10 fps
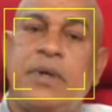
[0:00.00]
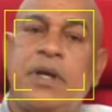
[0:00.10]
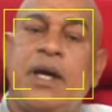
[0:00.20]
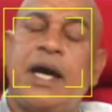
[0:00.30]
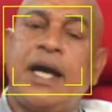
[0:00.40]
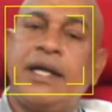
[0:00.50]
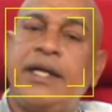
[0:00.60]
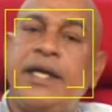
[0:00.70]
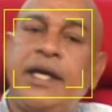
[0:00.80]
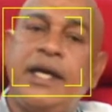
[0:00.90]
and
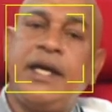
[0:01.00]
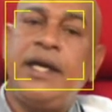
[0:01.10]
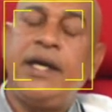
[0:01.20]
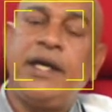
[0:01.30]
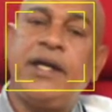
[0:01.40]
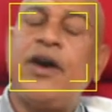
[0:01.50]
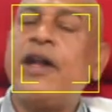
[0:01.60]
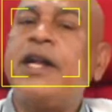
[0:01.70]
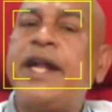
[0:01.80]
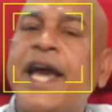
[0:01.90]
the
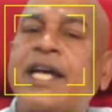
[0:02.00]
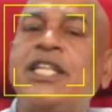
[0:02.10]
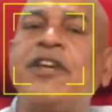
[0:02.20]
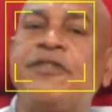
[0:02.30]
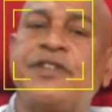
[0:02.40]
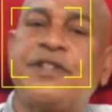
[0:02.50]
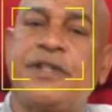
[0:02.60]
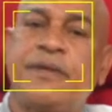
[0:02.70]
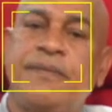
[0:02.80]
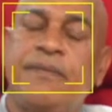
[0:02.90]
other negatives
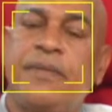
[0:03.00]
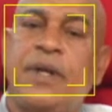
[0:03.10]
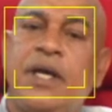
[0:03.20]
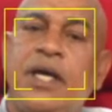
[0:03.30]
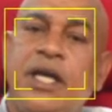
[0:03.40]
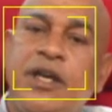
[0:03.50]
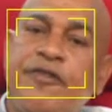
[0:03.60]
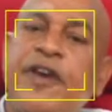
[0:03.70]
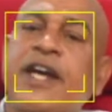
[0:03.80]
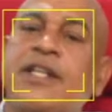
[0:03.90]

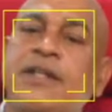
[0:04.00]
effect